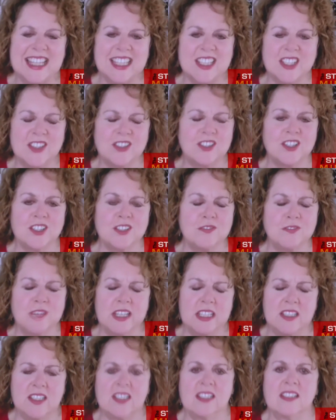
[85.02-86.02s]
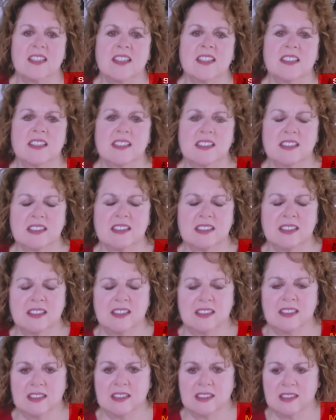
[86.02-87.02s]
Let's just face it, the,
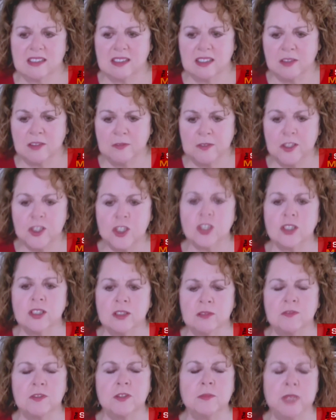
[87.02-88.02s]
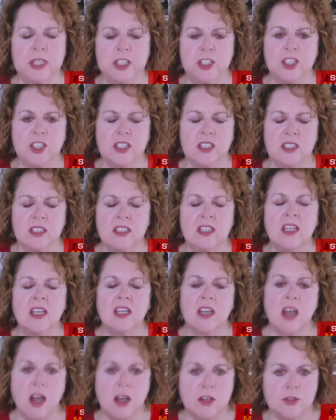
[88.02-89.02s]
the official information
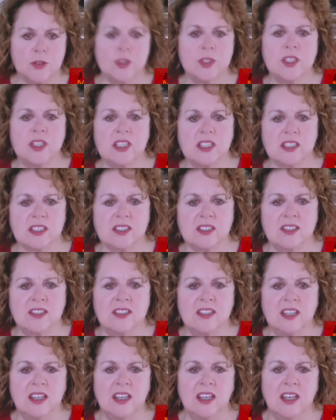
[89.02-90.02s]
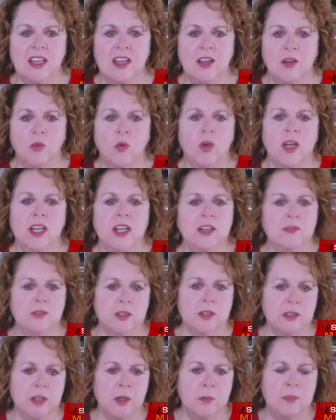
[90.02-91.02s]
contradicts
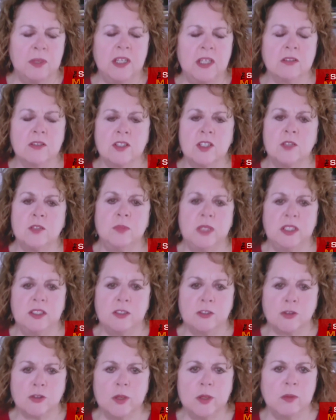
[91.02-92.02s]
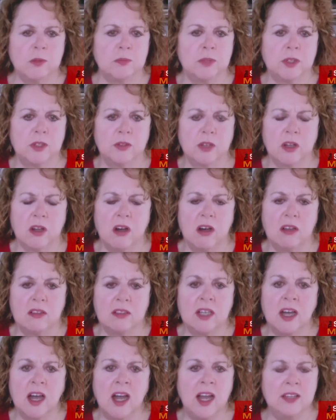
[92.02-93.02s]
whatever appears to be the treatment protocol.
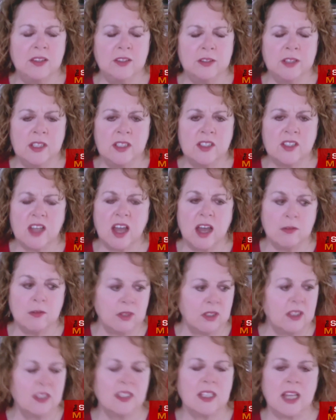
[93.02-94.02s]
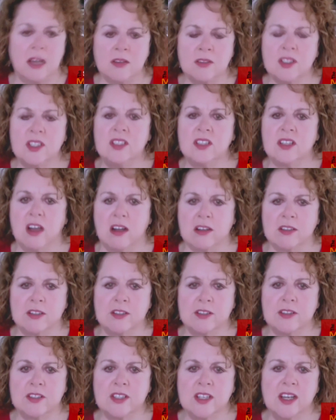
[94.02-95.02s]
Now, either he's got really lousy
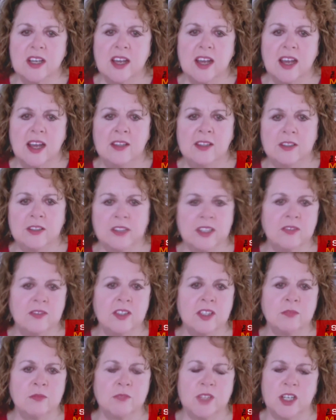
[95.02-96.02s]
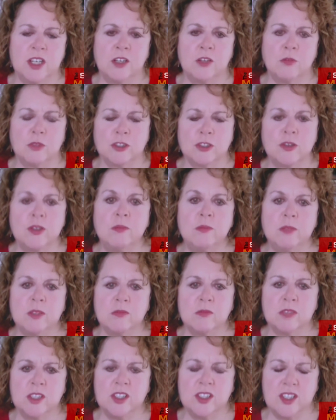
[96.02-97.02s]
doctors and they're giving him terrible treatment,
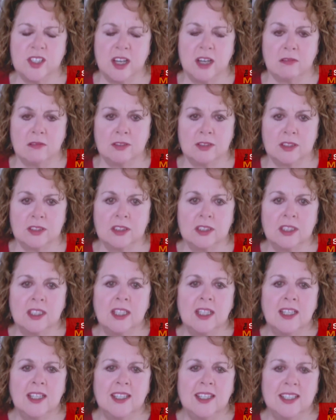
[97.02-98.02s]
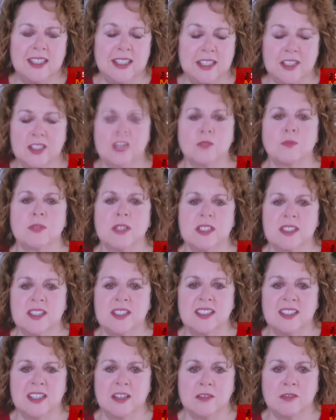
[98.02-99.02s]
which is doubtful. He is the
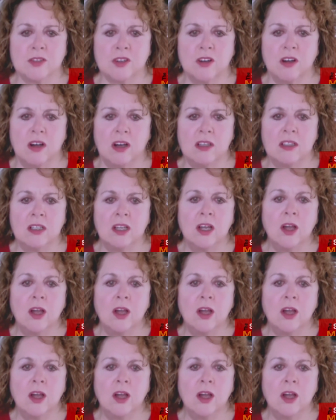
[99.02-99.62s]
president after all.